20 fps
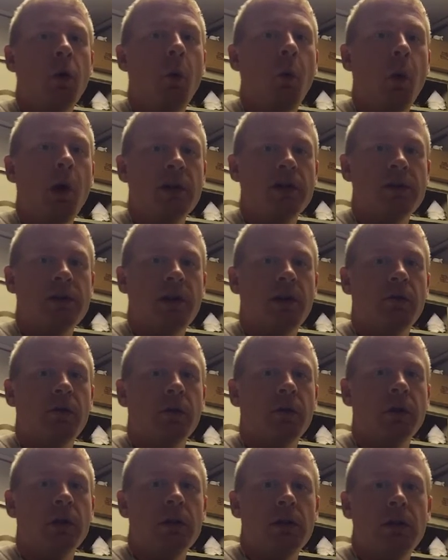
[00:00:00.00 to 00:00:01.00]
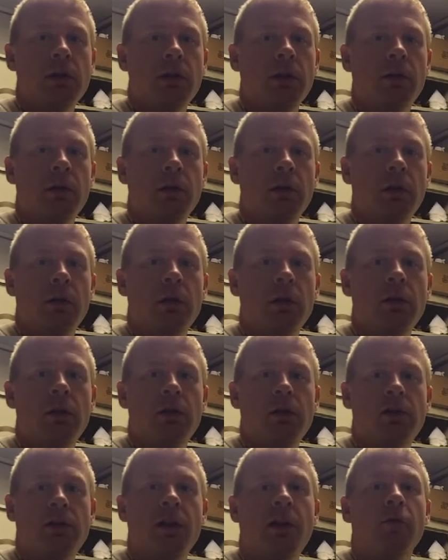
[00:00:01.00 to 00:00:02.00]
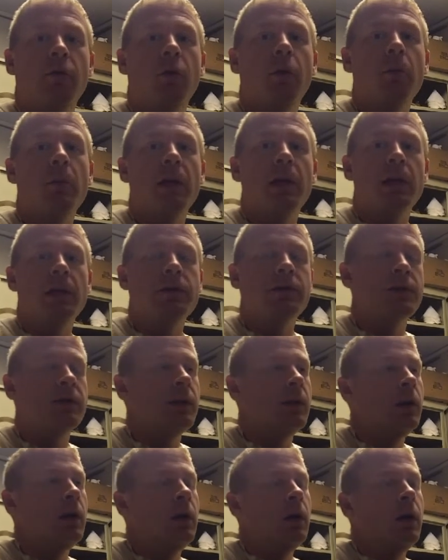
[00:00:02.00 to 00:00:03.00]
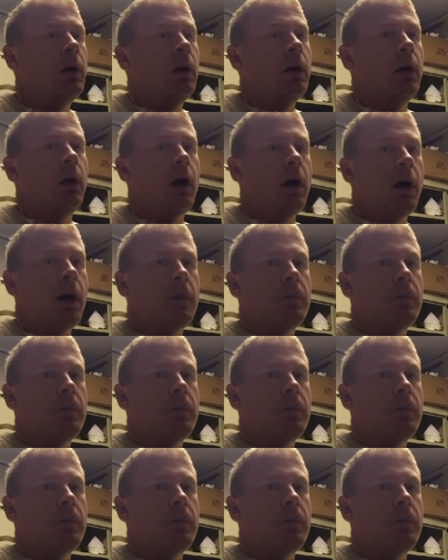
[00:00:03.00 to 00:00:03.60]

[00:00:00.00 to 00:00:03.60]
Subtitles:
once every several minutes. We